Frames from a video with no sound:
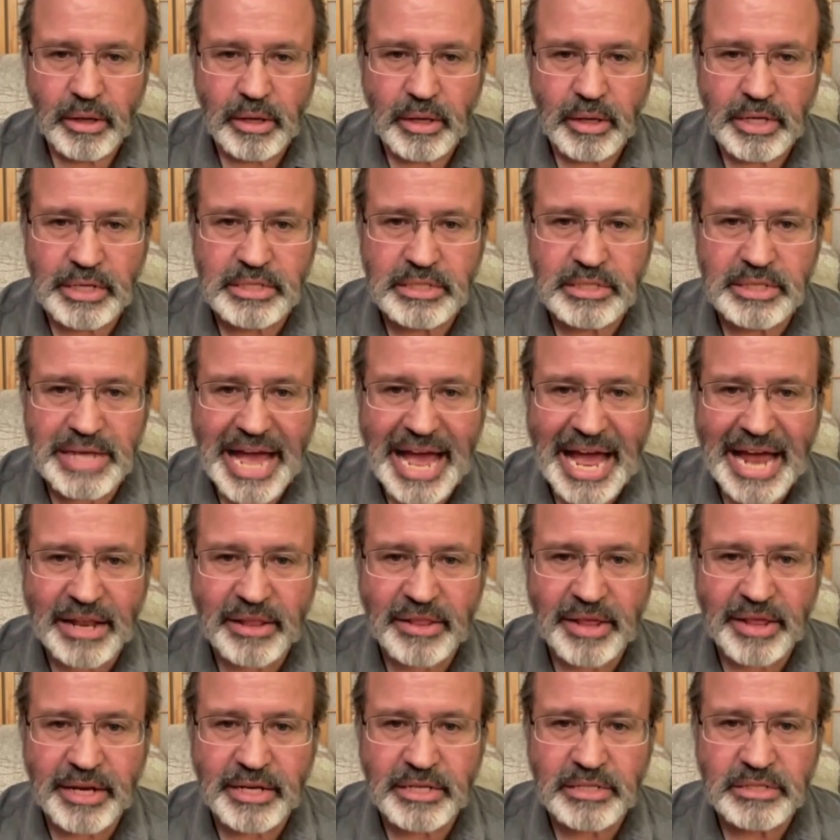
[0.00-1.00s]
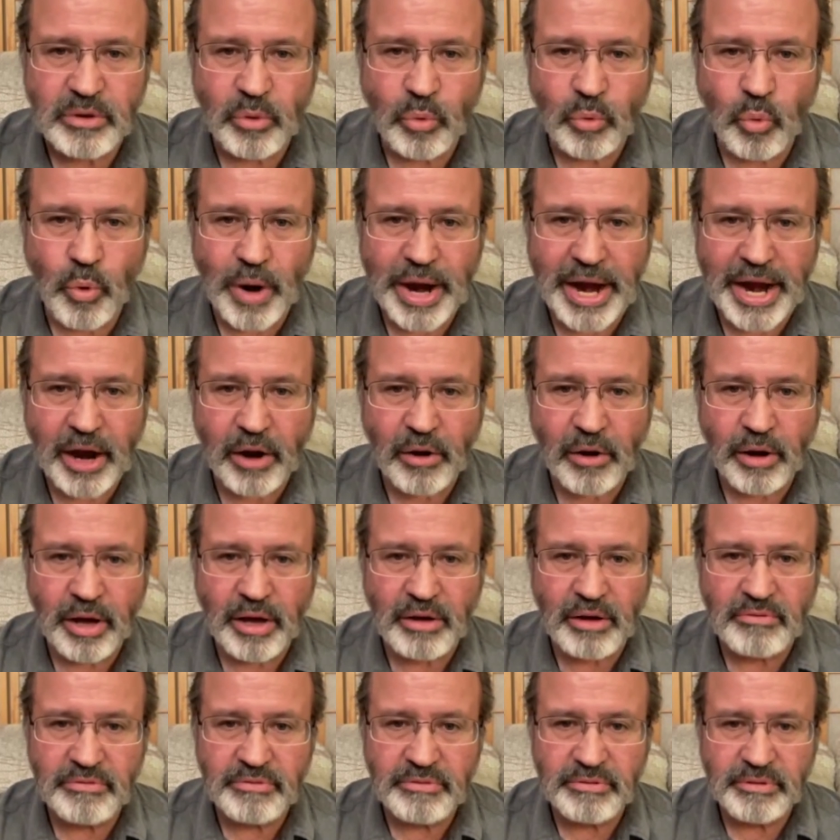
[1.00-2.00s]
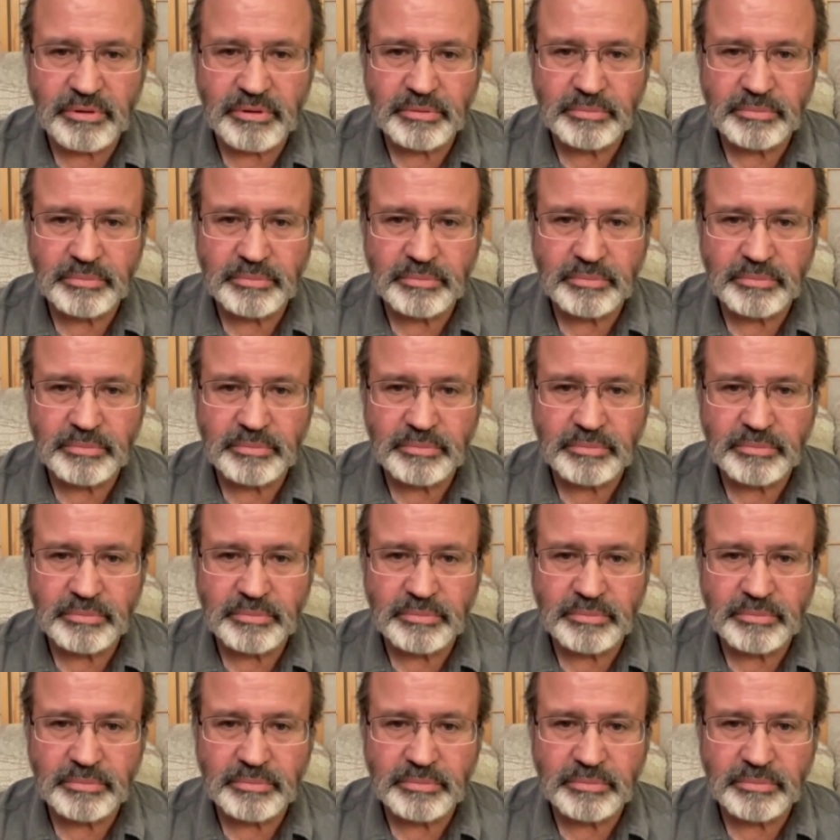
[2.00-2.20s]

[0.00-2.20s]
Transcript: is that is aware of,